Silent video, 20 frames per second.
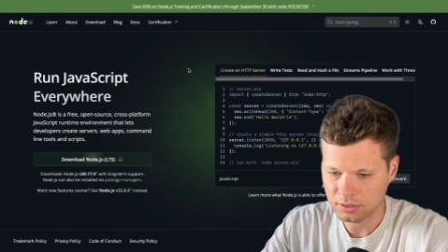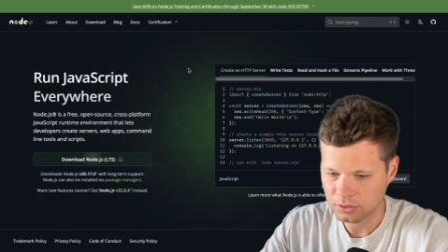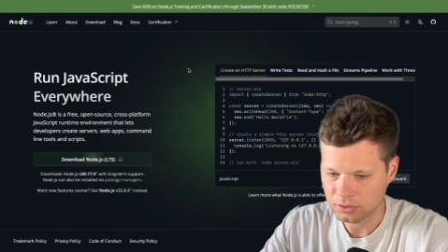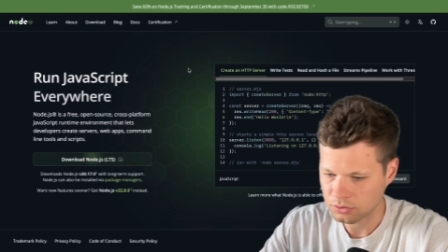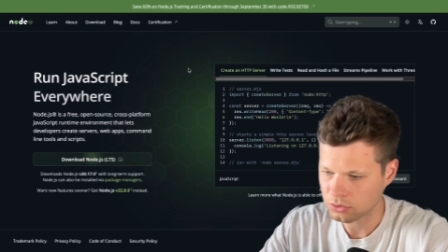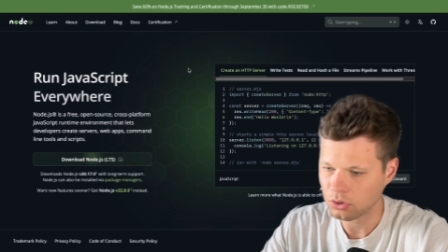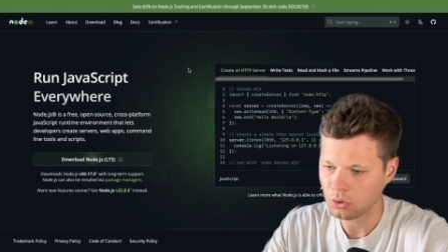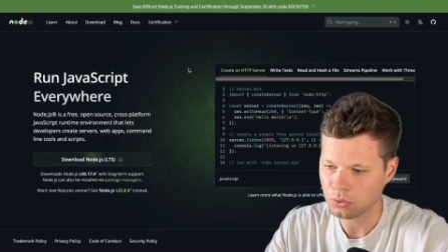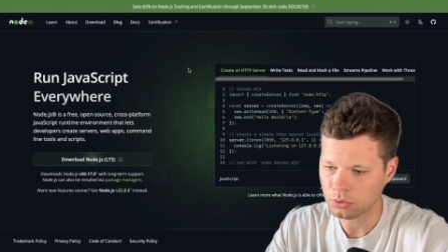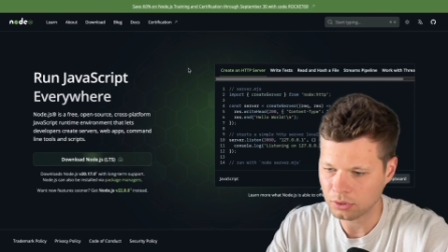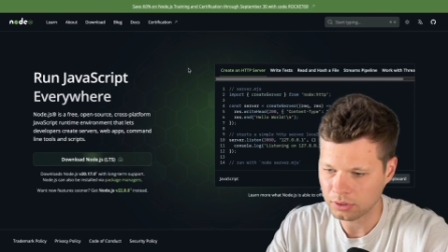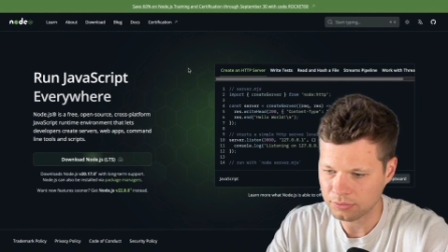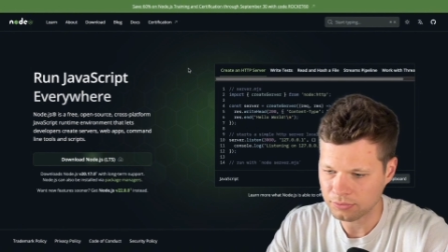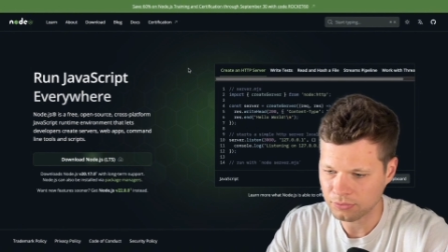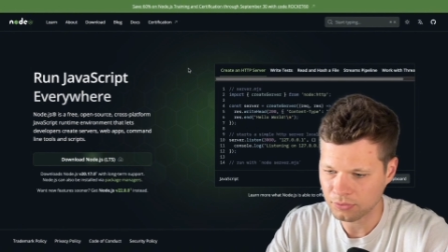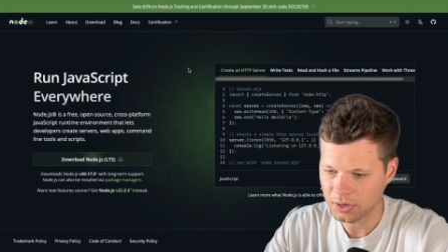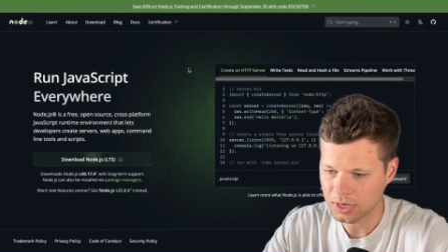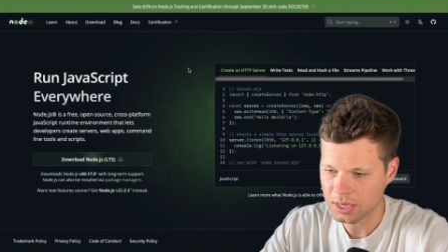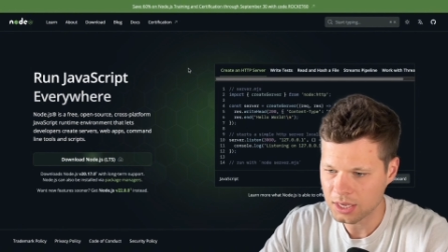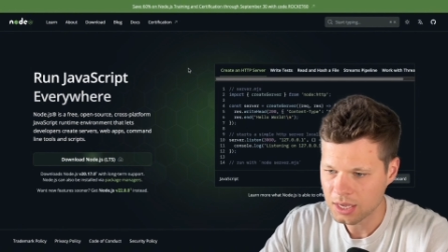It's totally
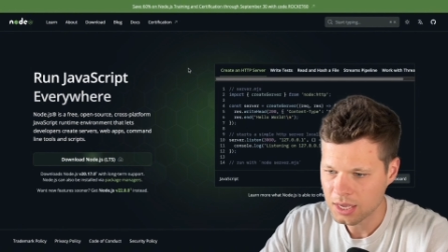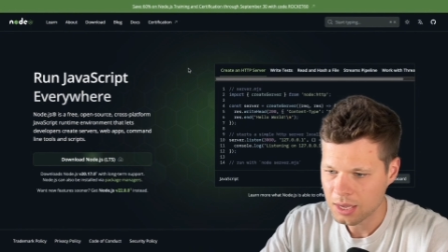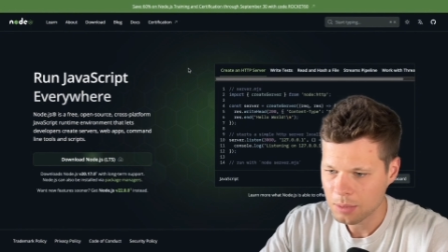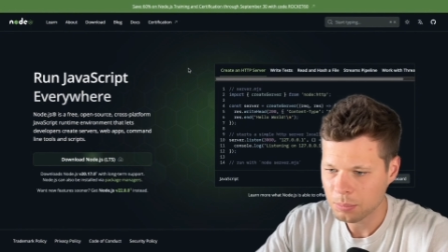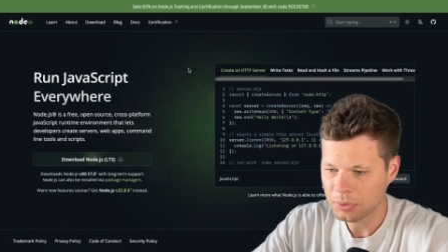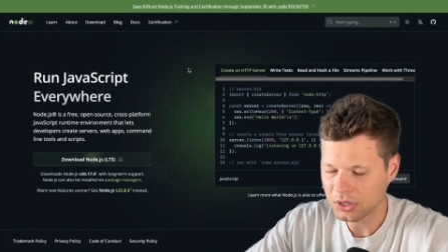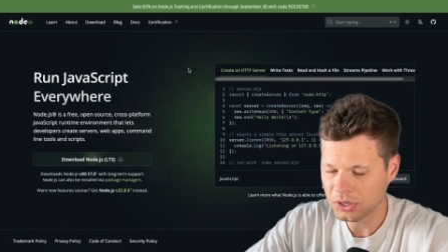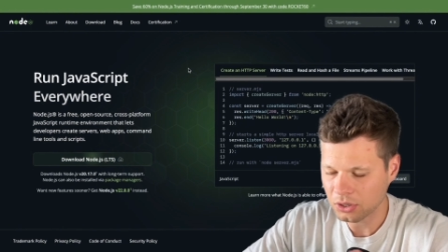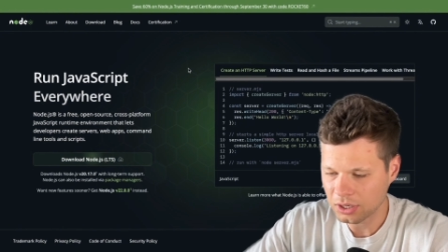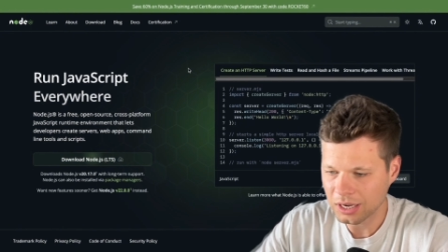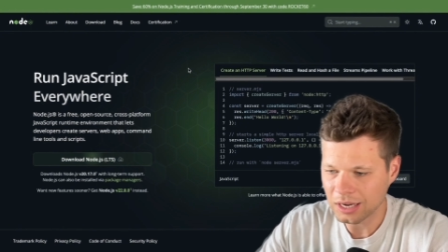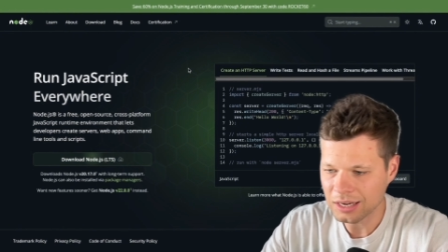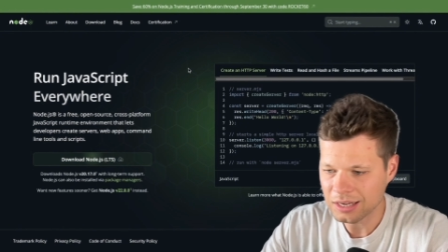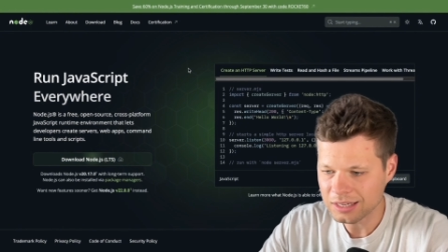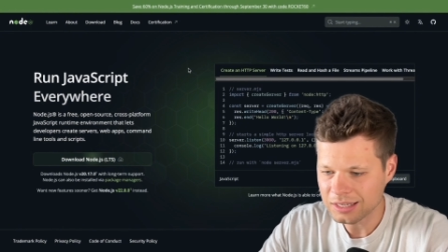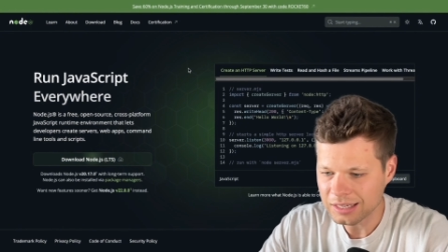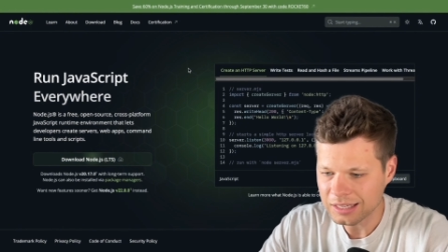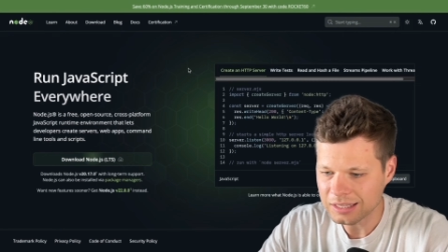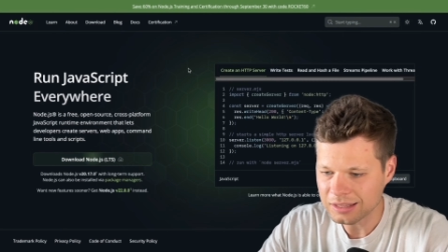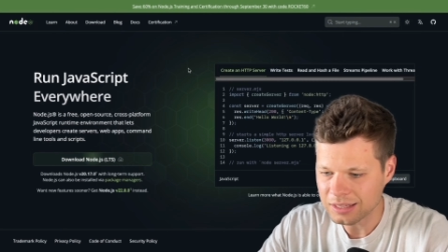free, but you're going to
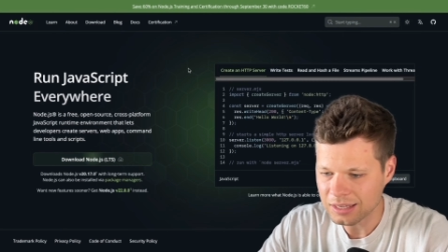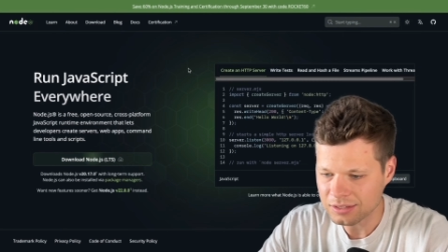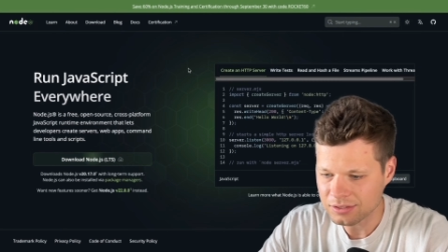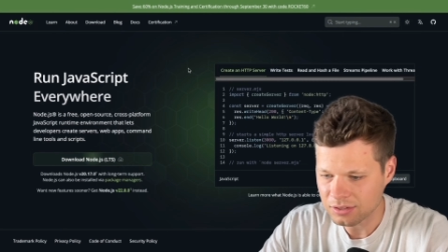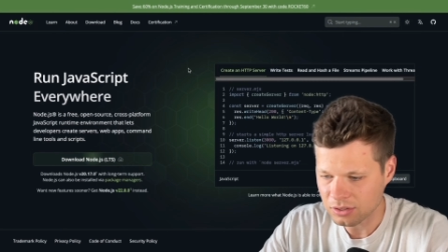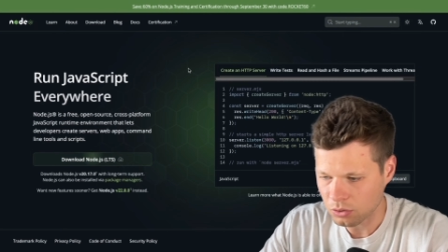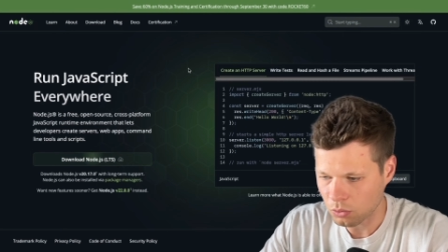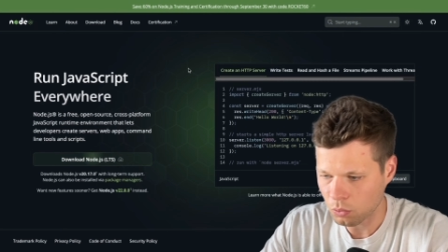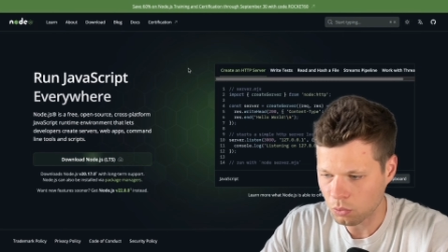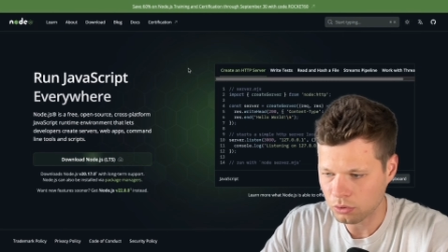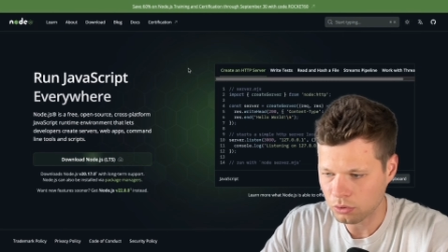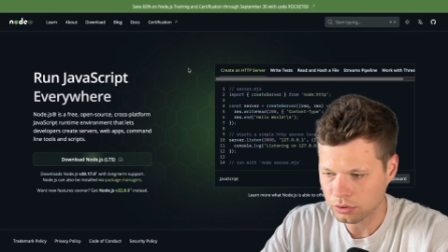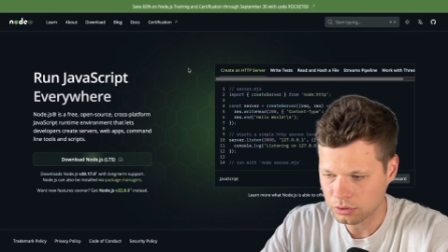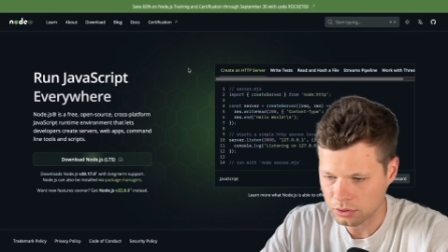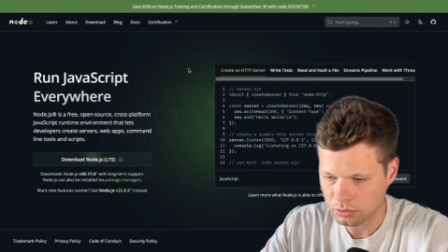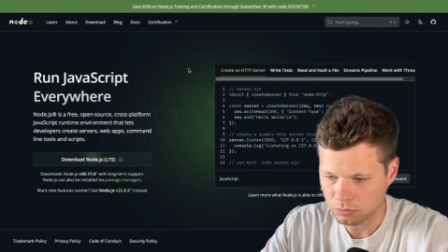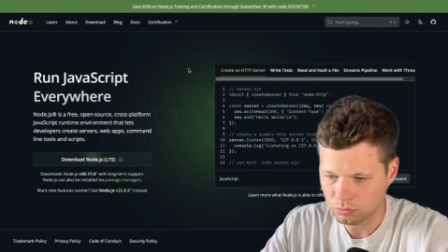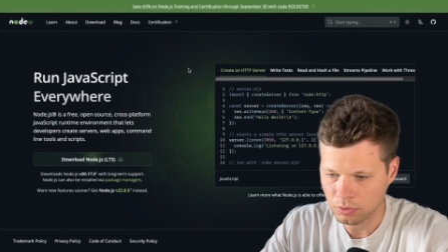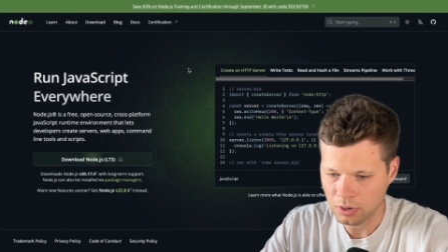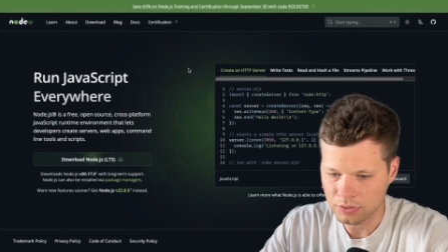need this in order
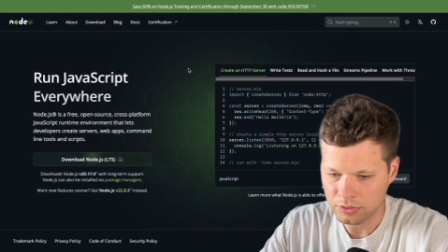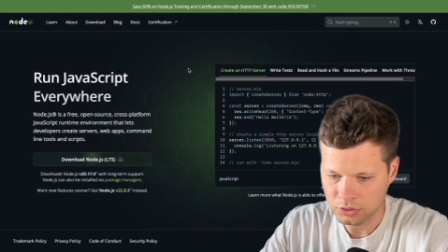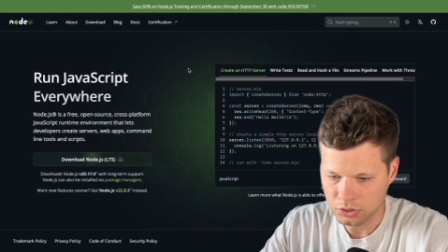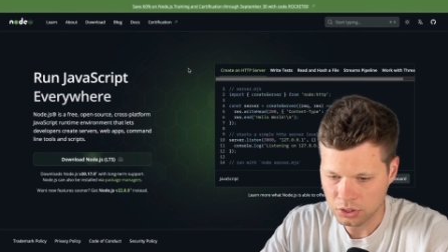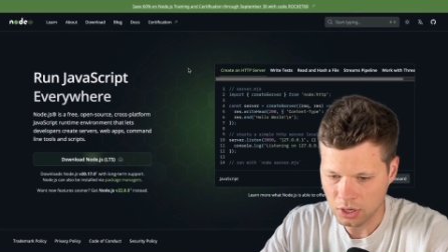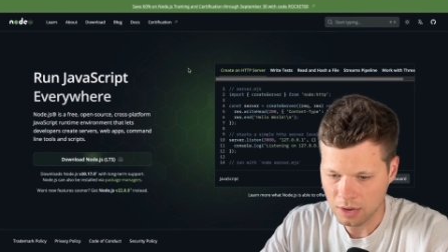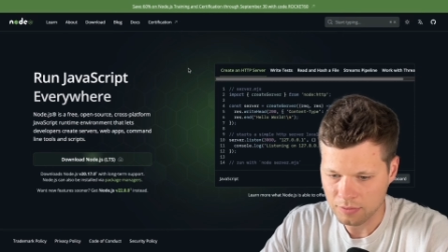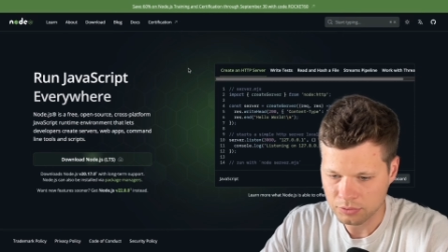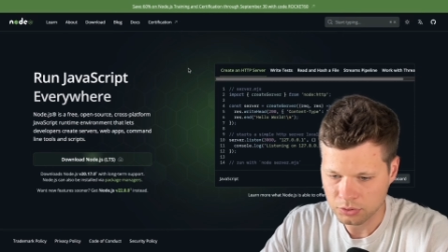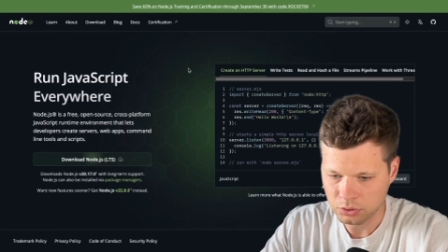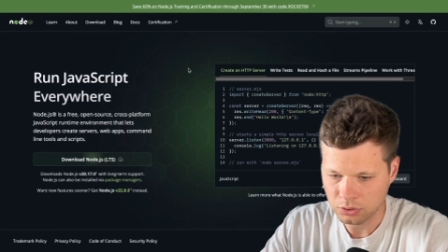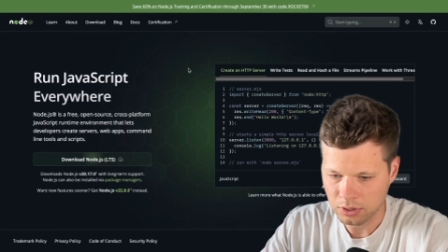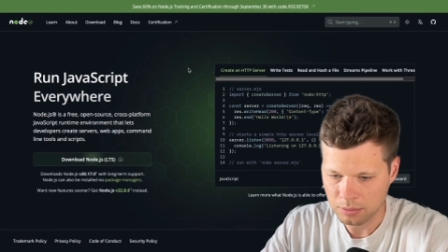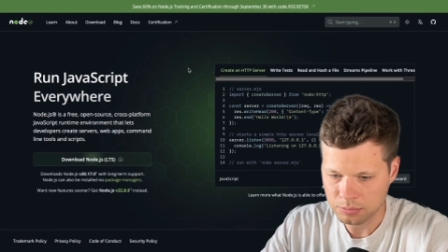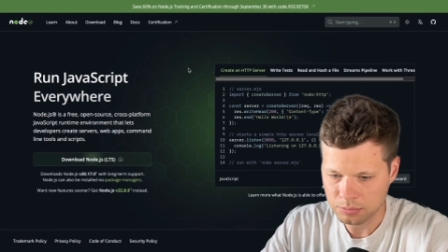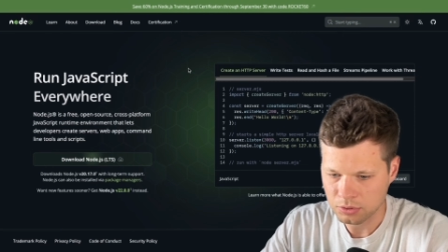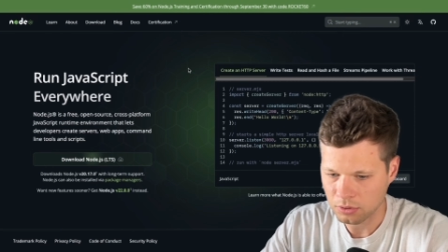to run the JavaScript.